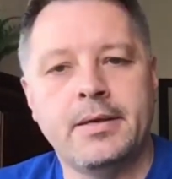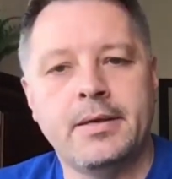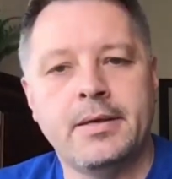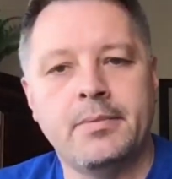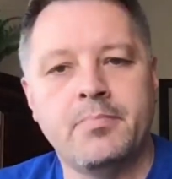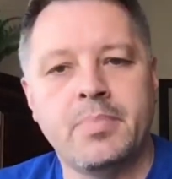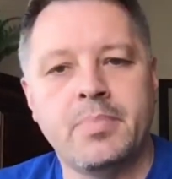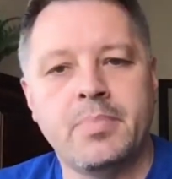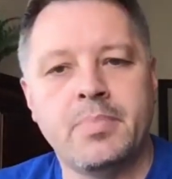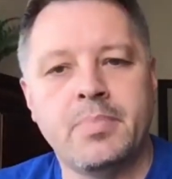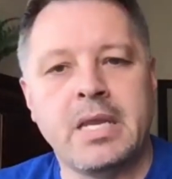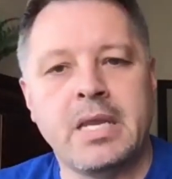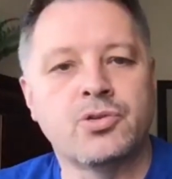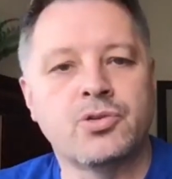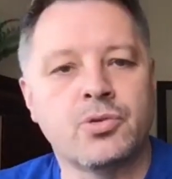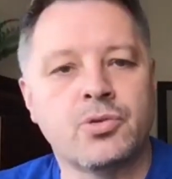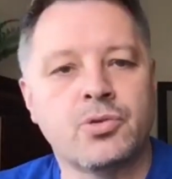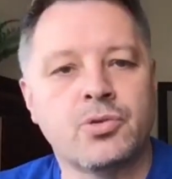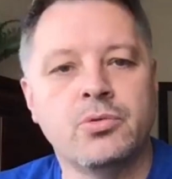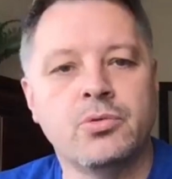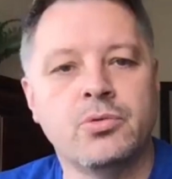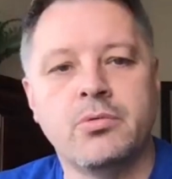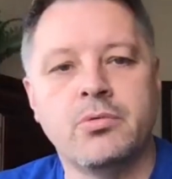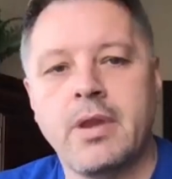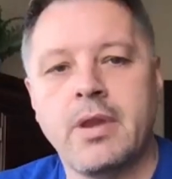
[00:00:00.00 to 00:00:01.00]
being true
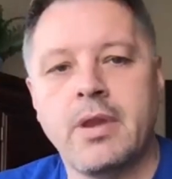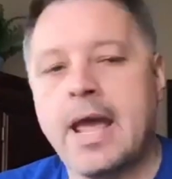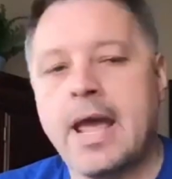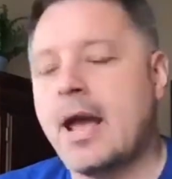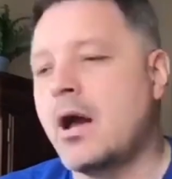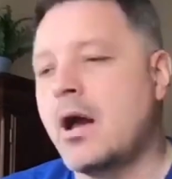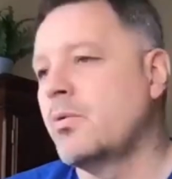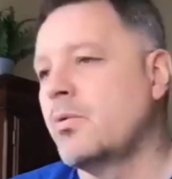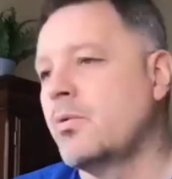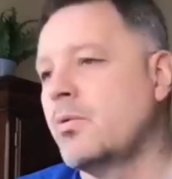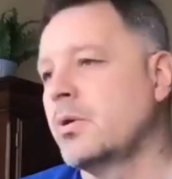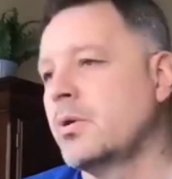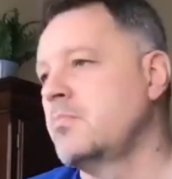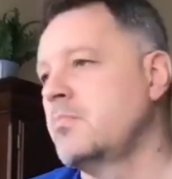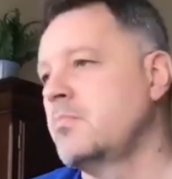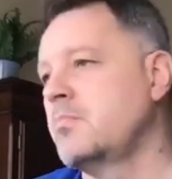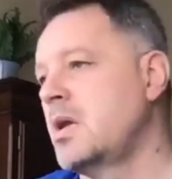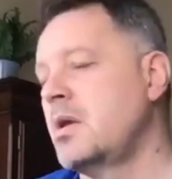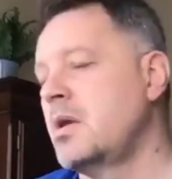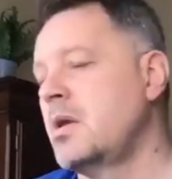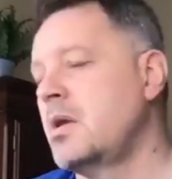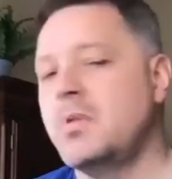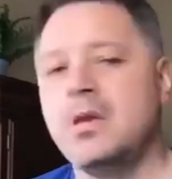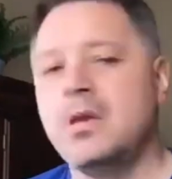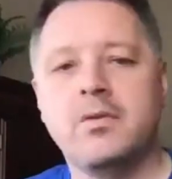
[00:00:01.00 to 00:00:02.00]
now and maybe
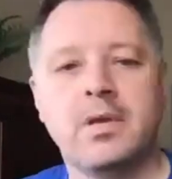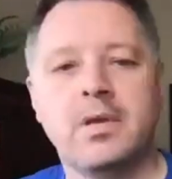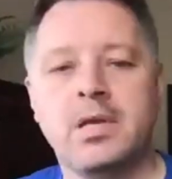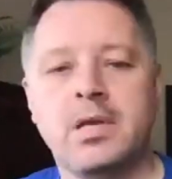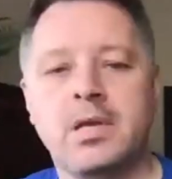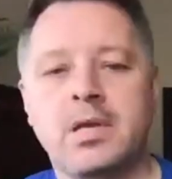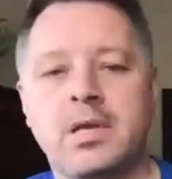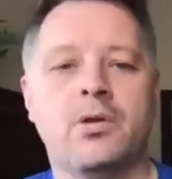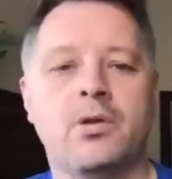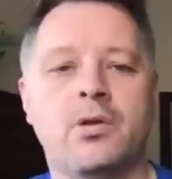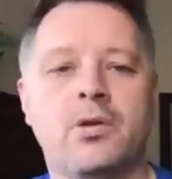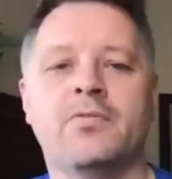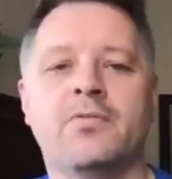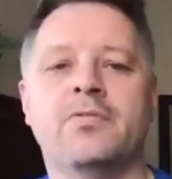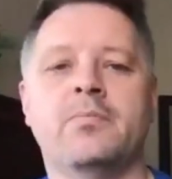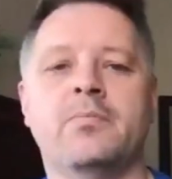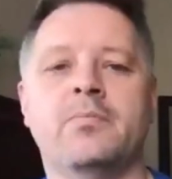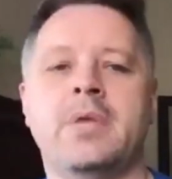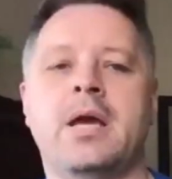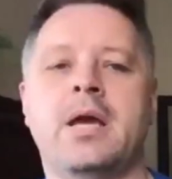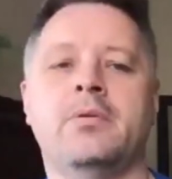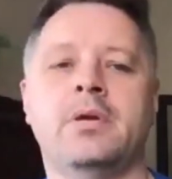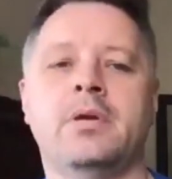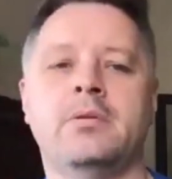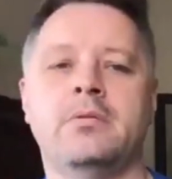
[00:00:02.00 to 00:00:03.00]
even a year from now
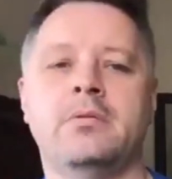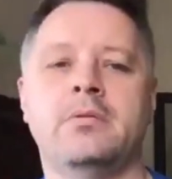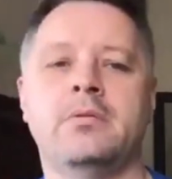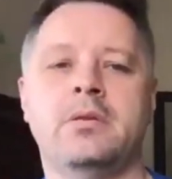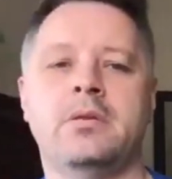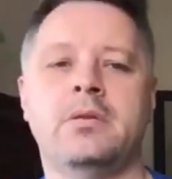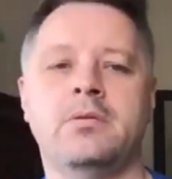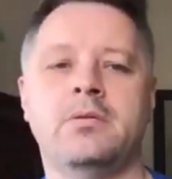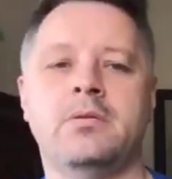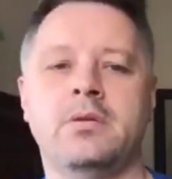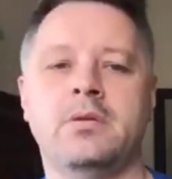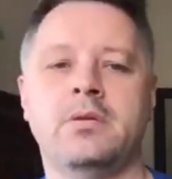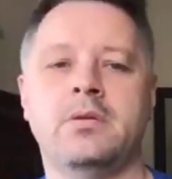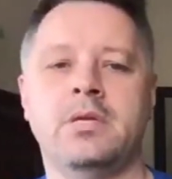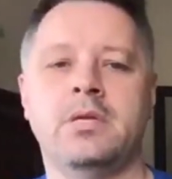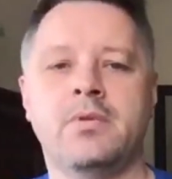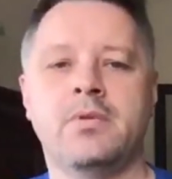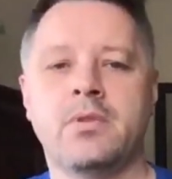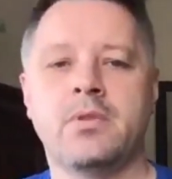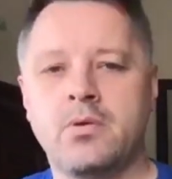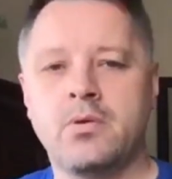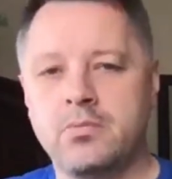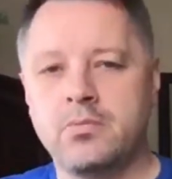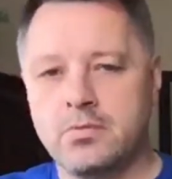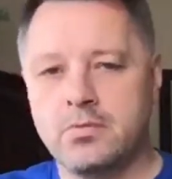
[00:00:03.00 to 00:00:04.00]
it, it, even
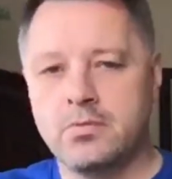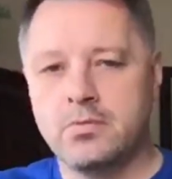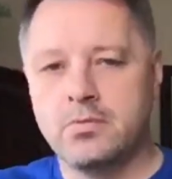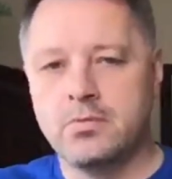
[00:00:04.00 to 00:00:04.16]
though